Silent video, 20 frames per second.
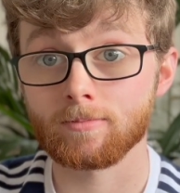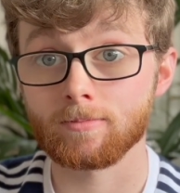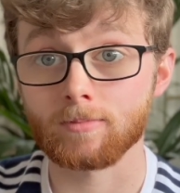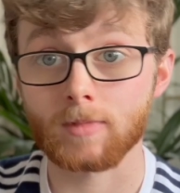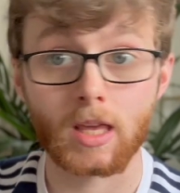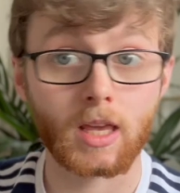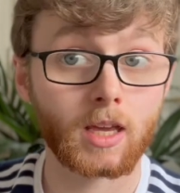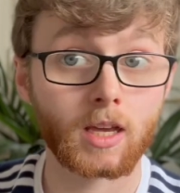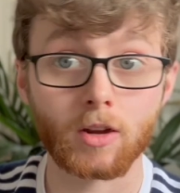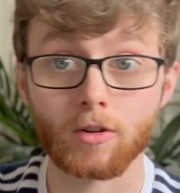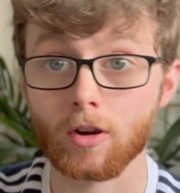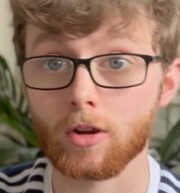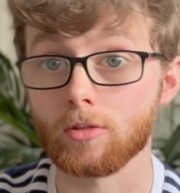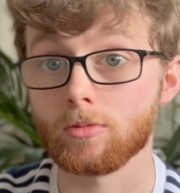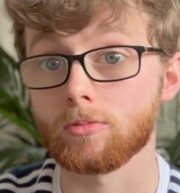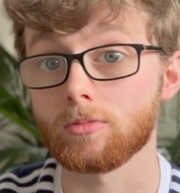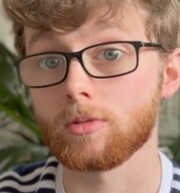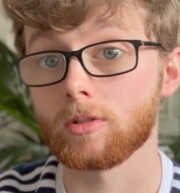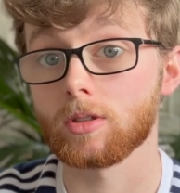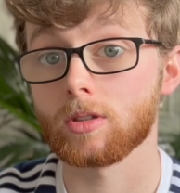Take
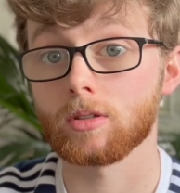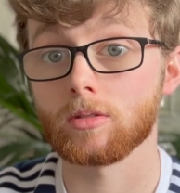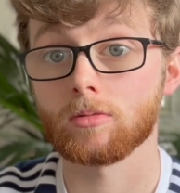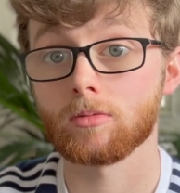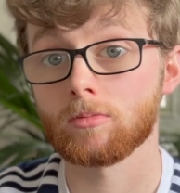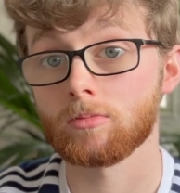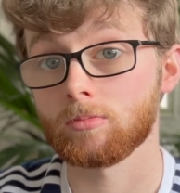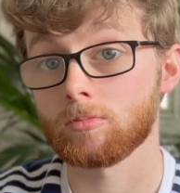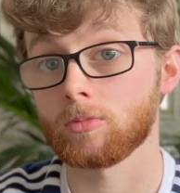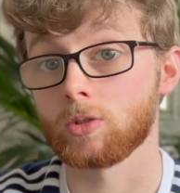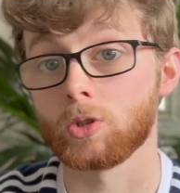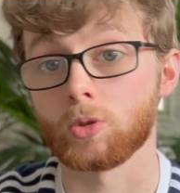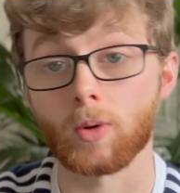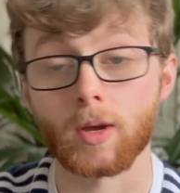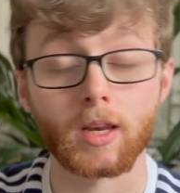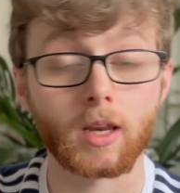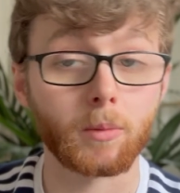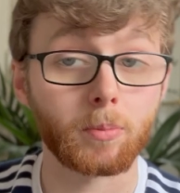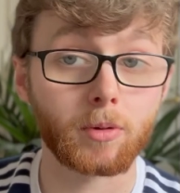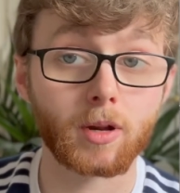around
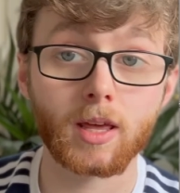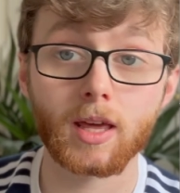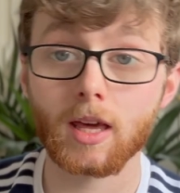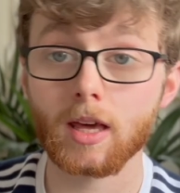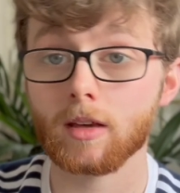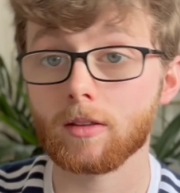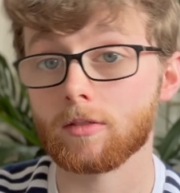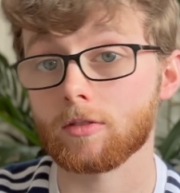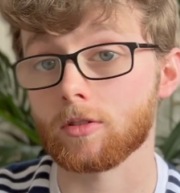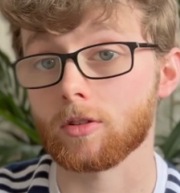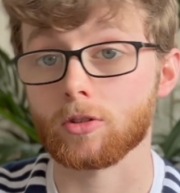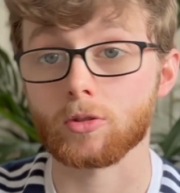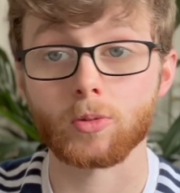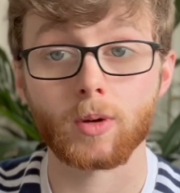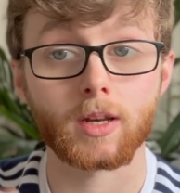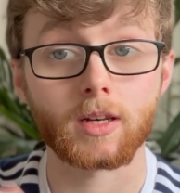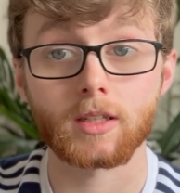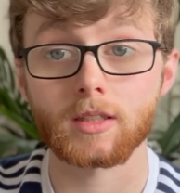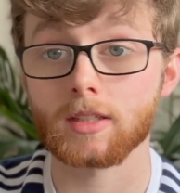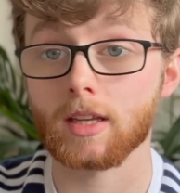20 breaths or
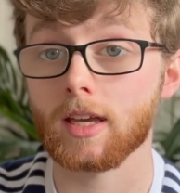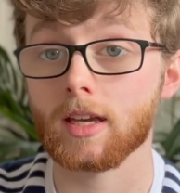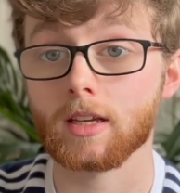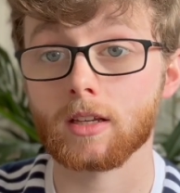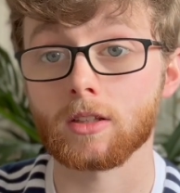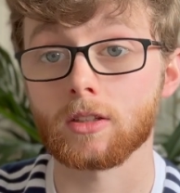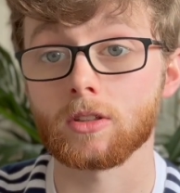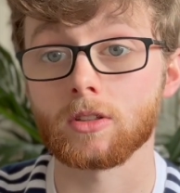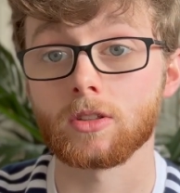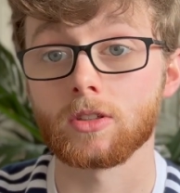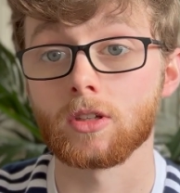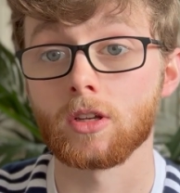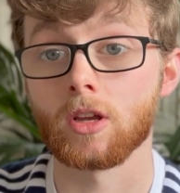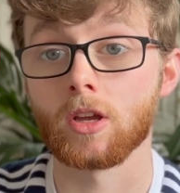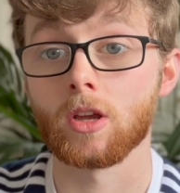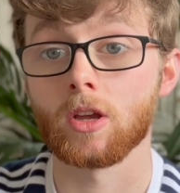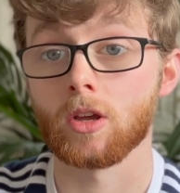20 seconds,